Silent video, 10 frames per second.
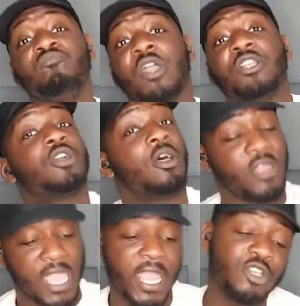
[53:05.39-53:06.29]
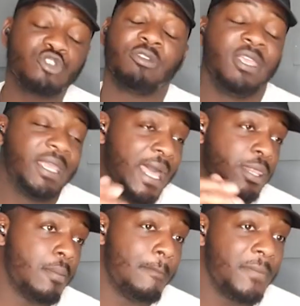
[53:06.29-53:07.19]
It's got the intrigue
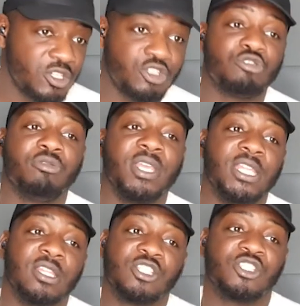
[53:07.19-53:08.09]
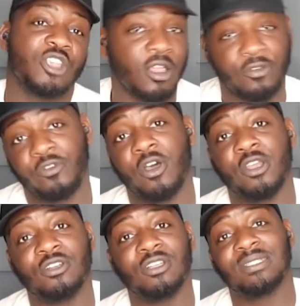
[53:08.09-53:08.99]
and the mystery and the
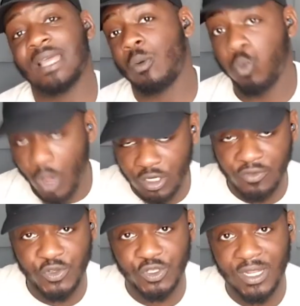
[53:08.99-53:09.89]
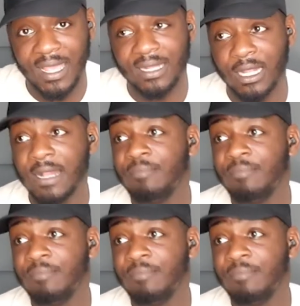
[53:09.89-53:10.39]
sci-fi-ness that WandaVision had.